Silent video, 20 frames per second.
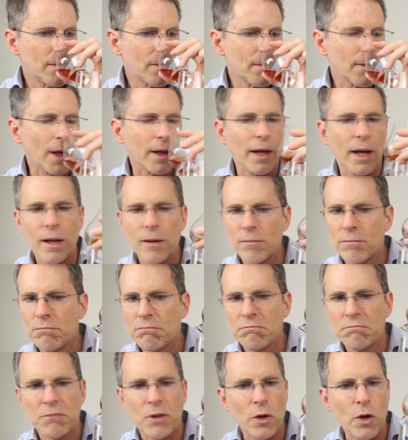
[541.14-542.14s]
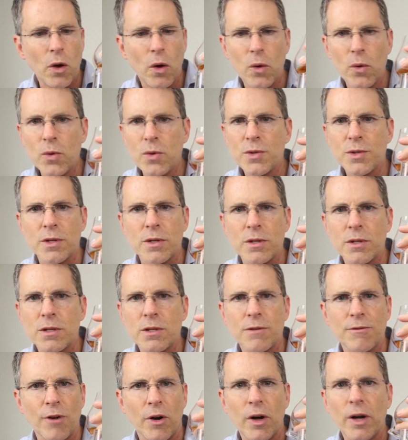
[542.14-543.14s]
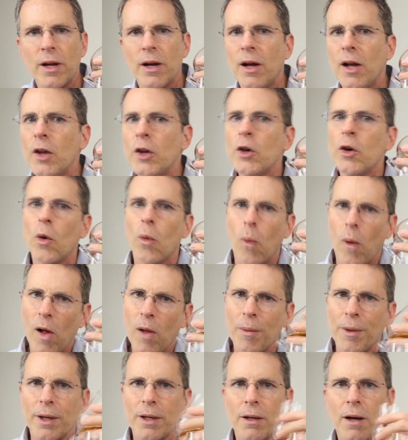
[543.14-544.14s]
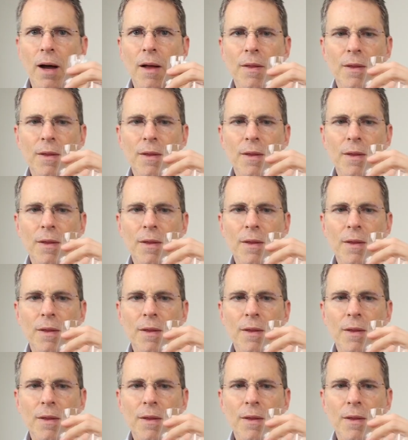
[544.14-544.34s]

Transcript: Again, the nose is very underwhelming on